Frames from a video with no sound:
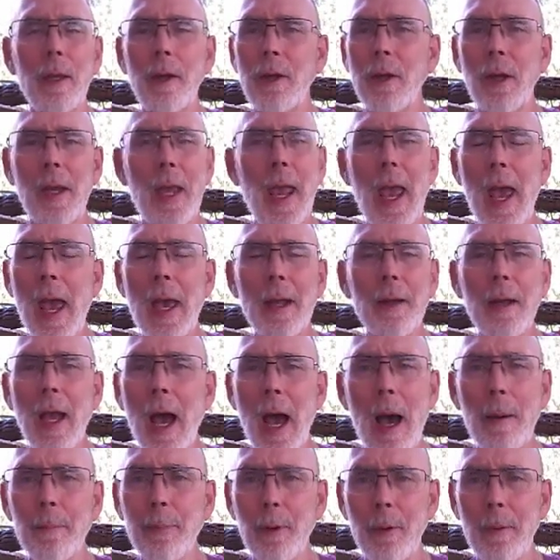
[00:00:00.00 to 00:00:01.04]
You can't
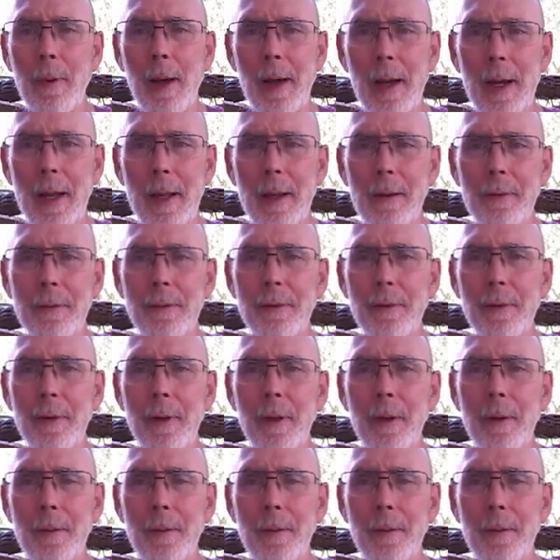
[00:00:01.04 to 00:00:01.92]
compromise.